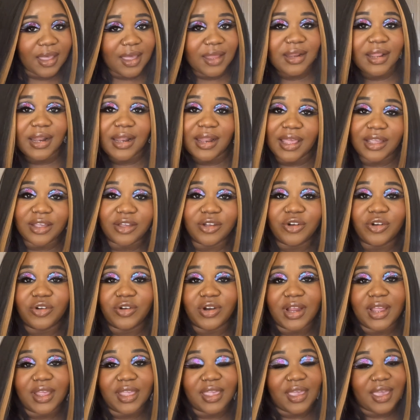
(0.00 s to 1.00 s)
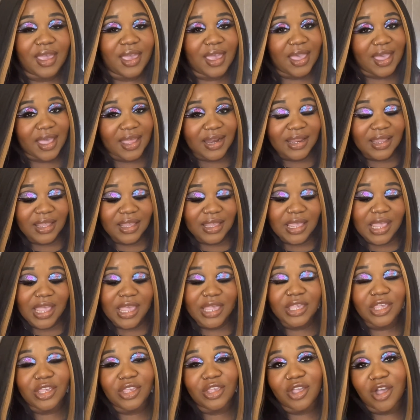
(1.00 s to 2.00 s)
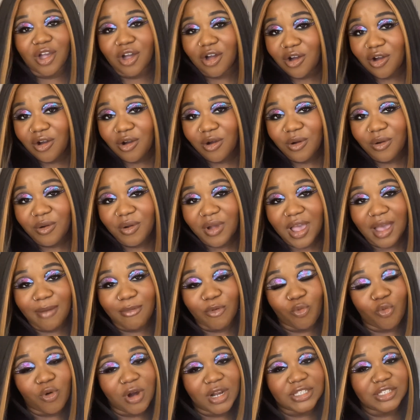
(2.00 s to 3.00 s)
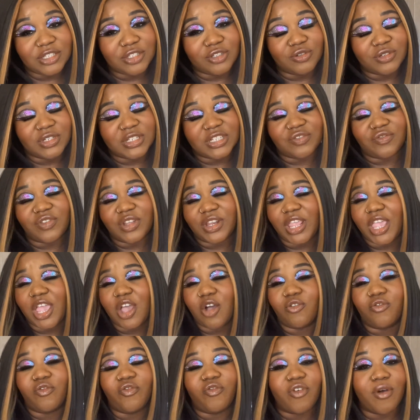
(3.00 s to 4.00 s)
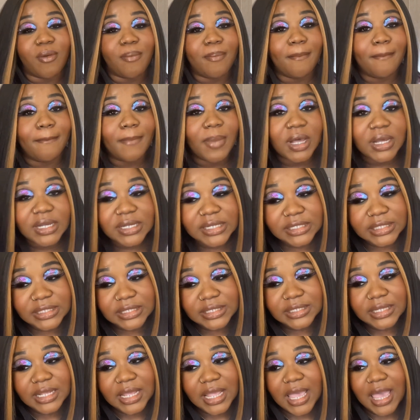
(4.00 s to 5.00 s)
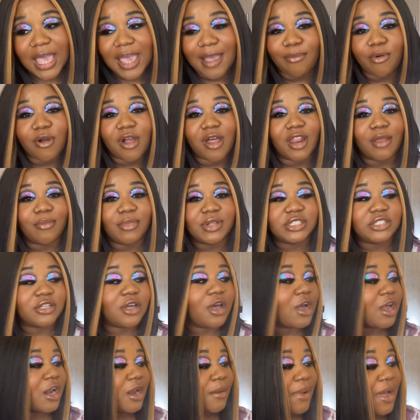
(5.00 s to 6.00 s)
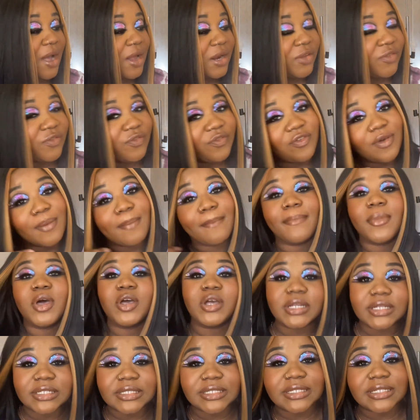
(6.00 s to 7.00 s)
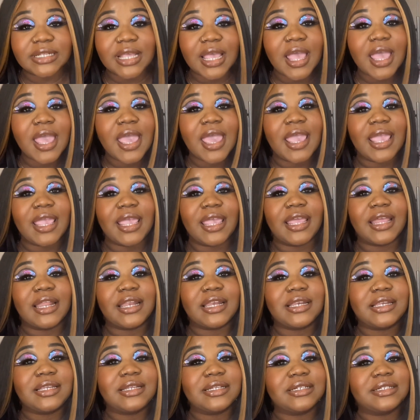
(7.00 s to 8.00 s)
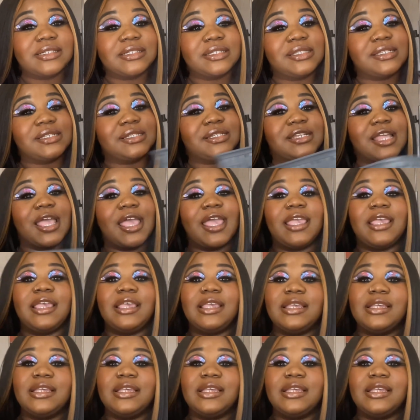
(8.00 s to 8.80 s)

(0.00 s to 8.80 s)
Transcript: it like a crack addict, y'all. I've been wanting to do this video for months. I've probably been talking about it for months. And today,